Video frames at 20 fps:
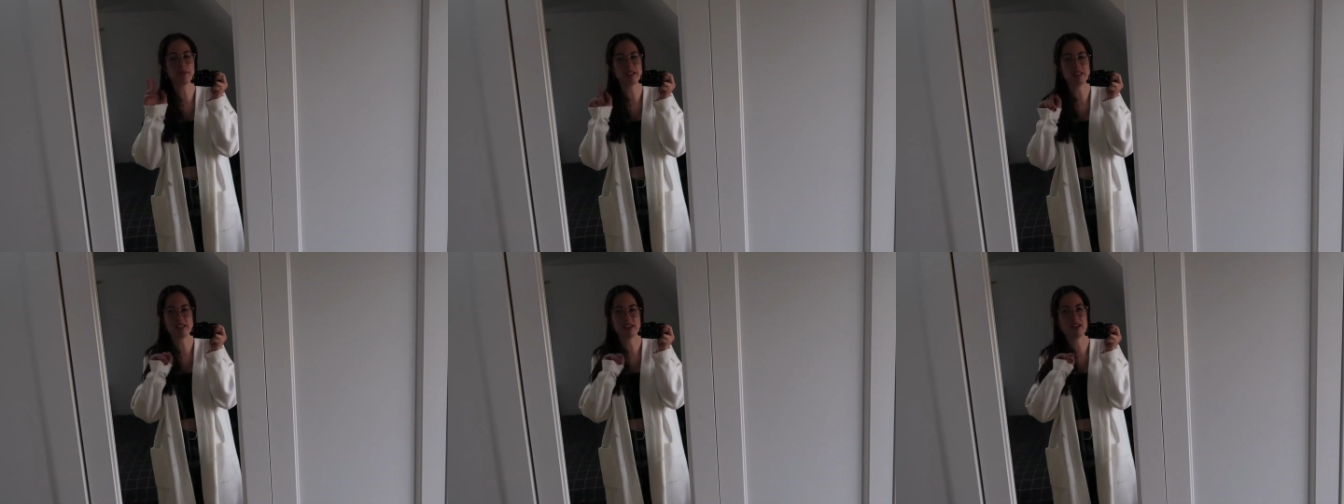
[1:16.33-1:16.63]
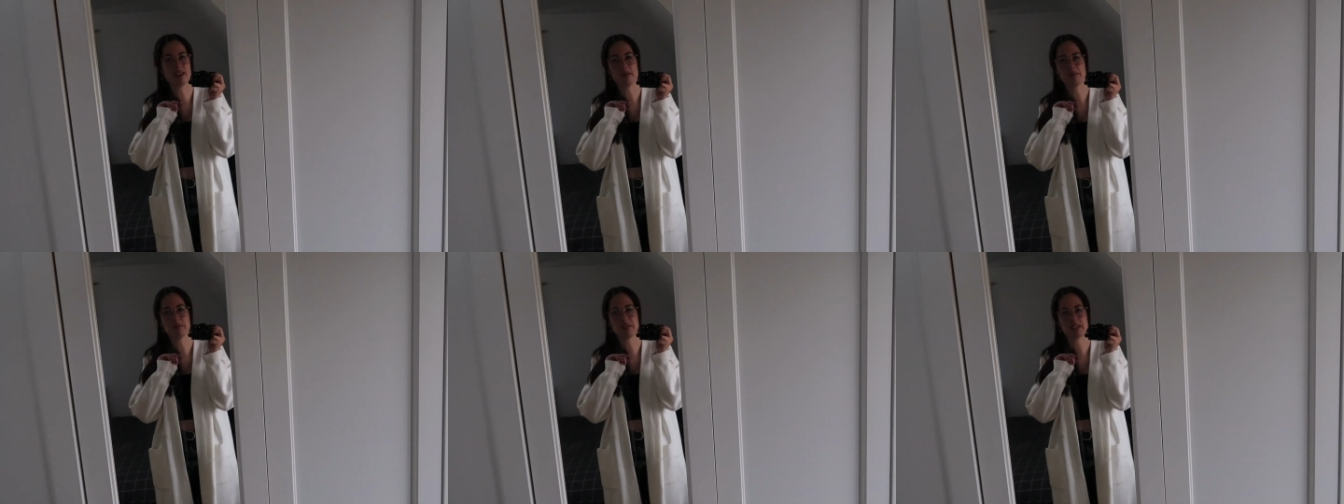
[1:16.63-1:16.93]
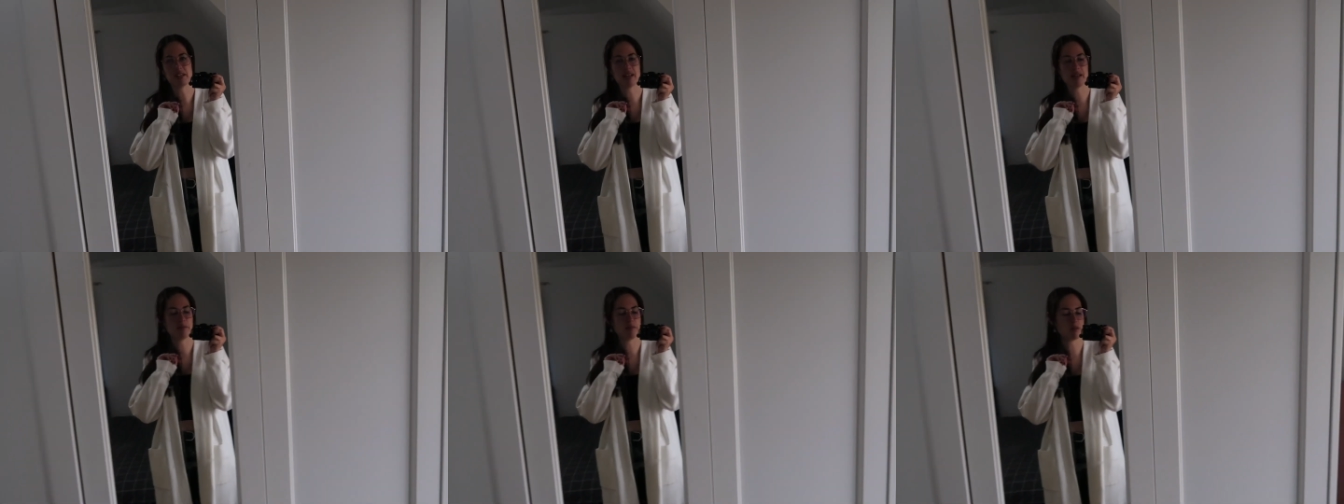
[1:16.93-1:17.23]
my time
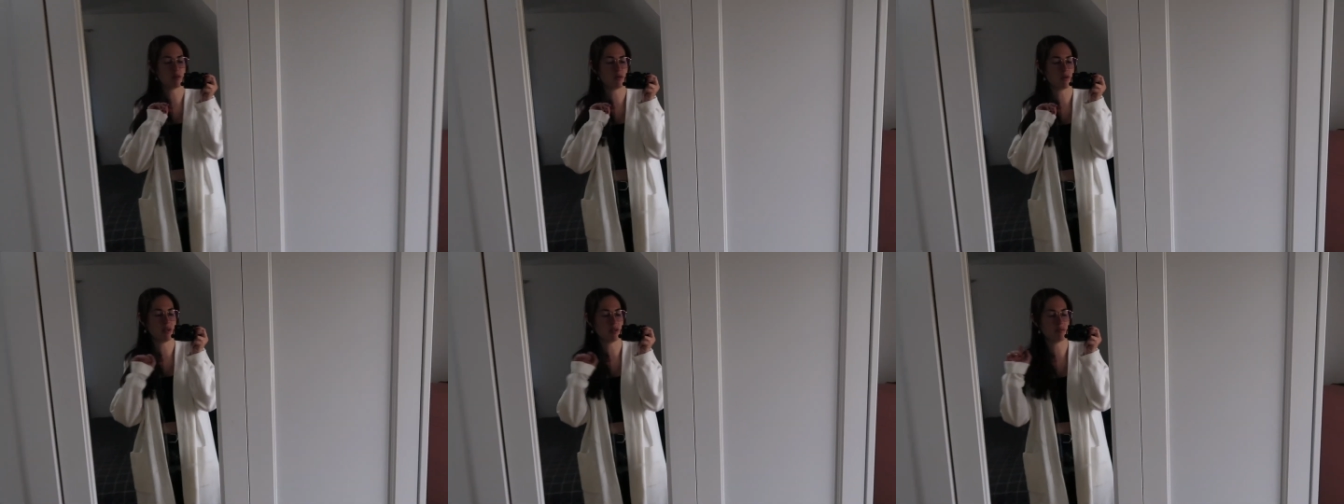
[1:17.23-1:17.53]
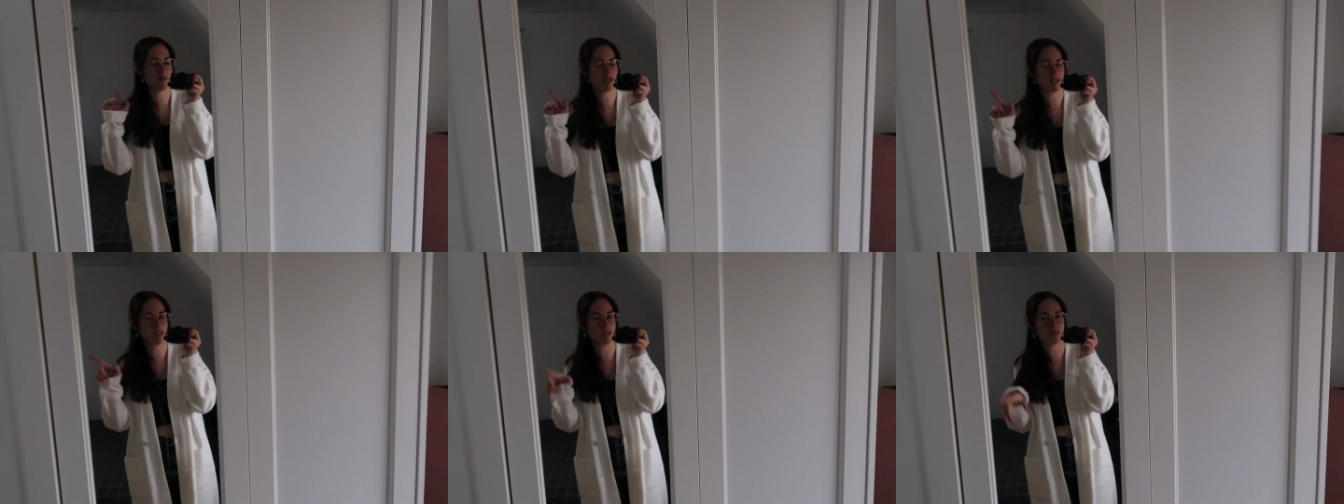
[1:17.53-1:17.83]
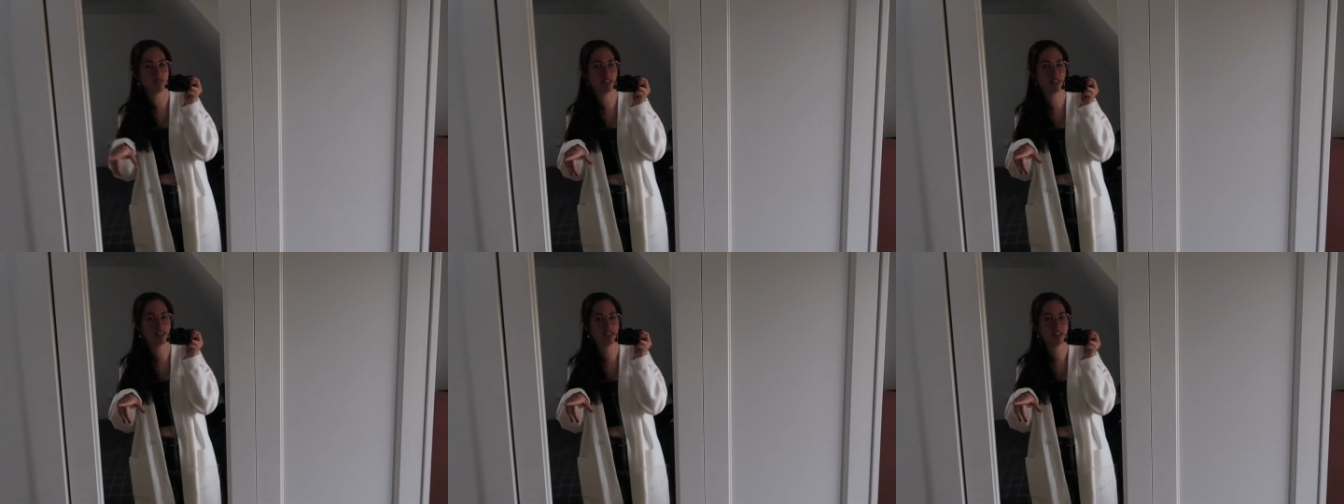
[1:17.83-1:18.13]
today between my New
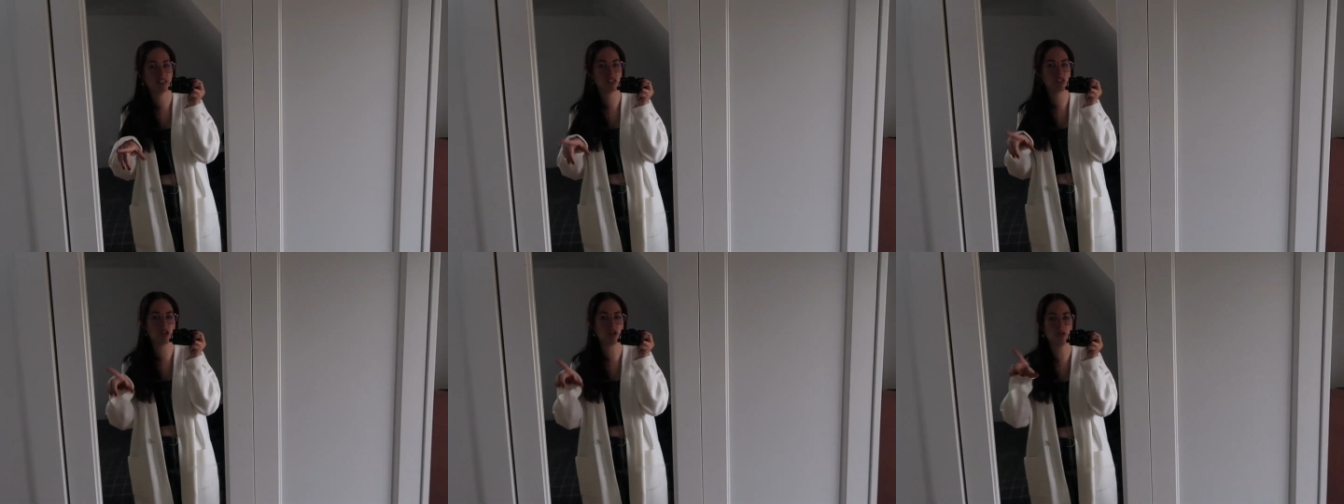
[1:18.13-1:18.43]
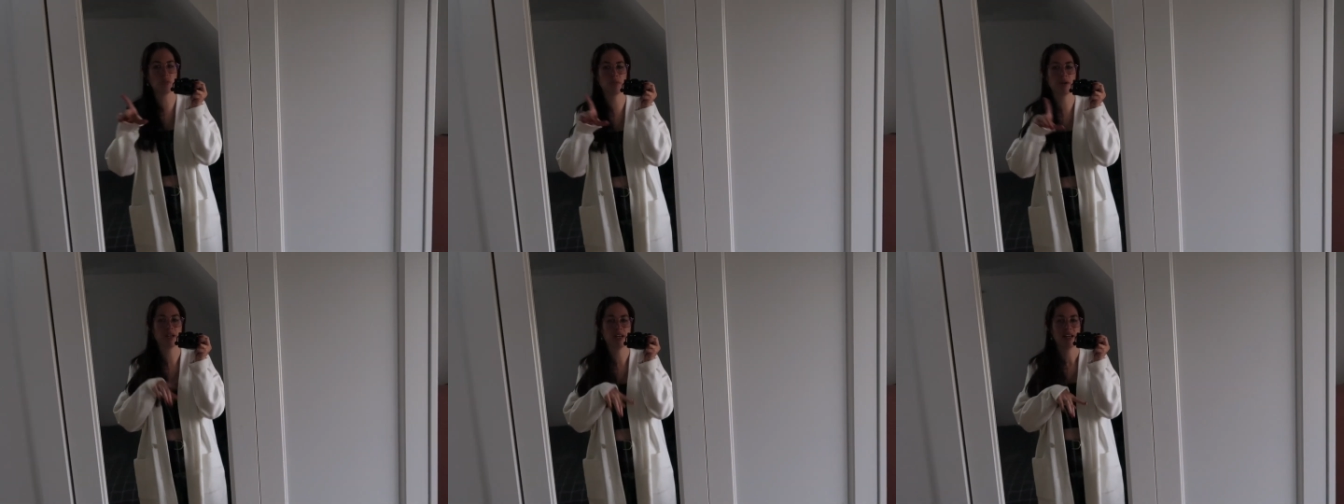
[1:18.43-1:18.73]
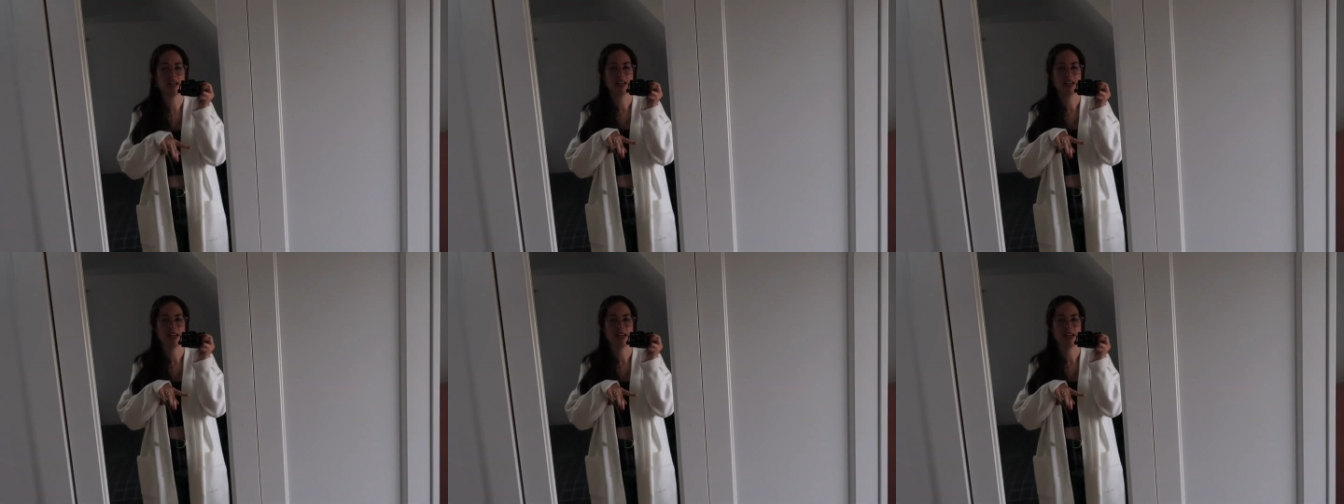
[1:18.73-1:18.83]
Zealand job